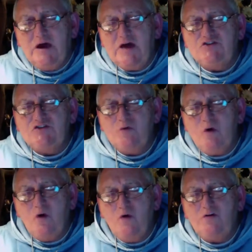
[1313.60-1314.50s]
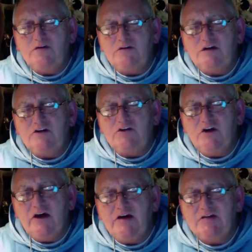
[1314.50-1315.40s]
and to hold it in your
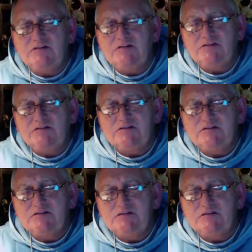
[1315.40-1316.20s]
hands